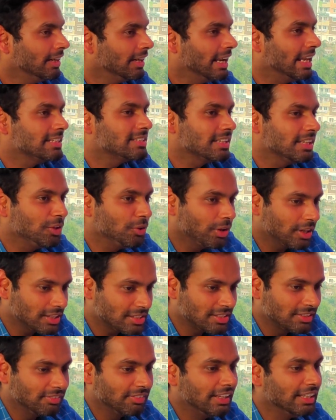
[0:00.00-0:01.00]
Let's say you are a
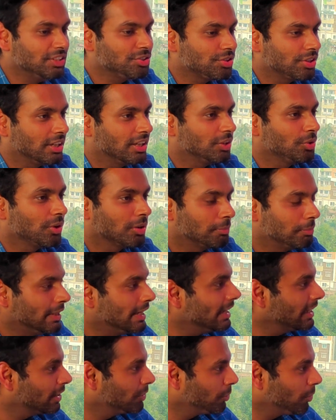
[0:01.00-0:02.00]
civil engineer, you are
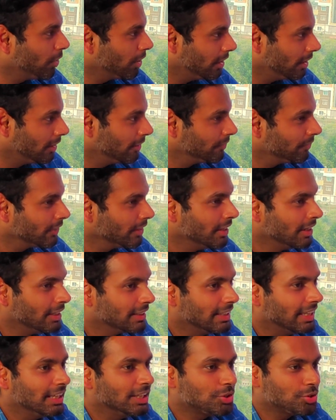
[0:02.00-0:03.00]
building a wall,
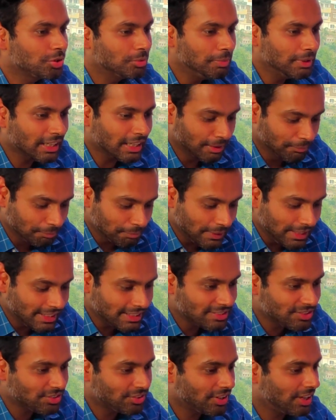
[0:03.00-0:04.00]
then it should be
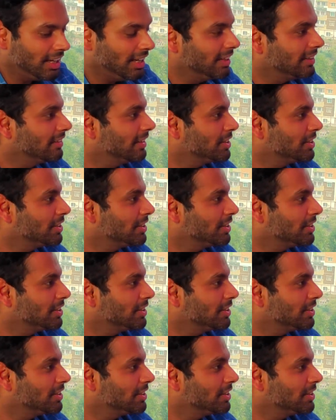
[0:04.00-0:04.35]
complete straight.